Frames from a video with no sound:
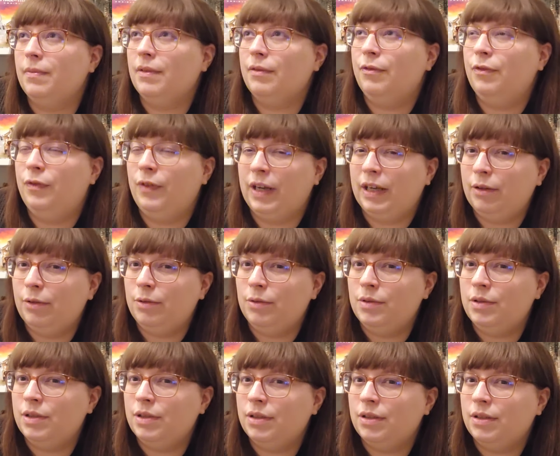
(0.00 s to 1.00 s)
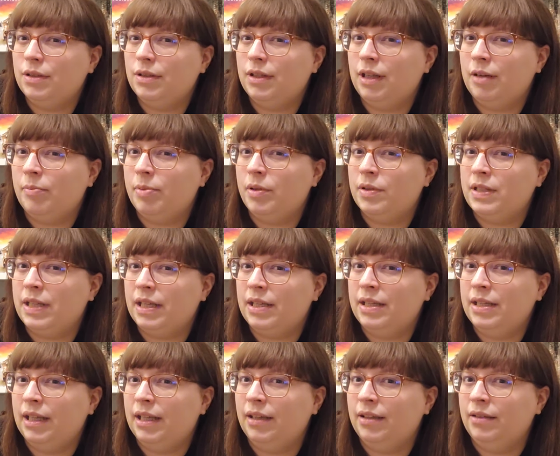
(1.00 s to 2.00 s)
failed at
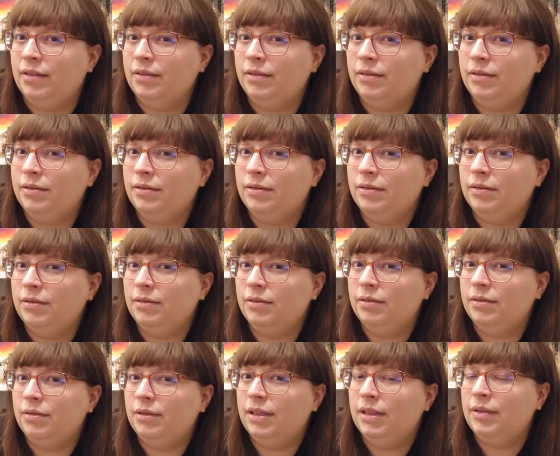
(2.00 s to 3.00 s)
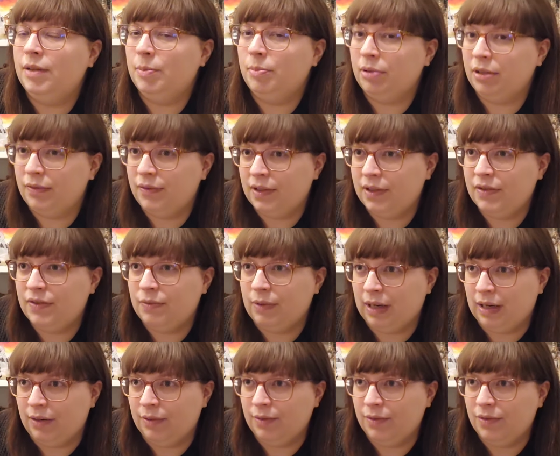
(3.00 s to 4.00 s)
partaking in the previous
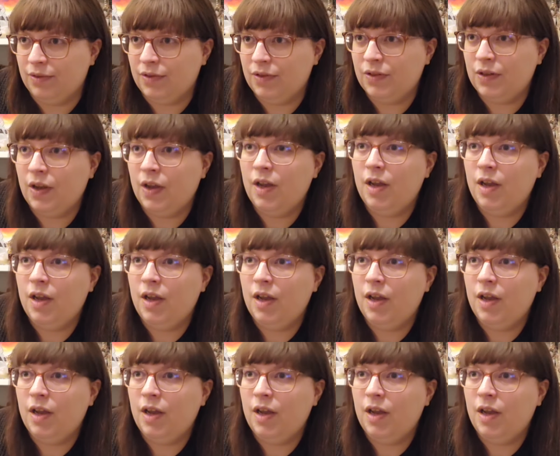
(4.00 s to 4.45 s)
rounds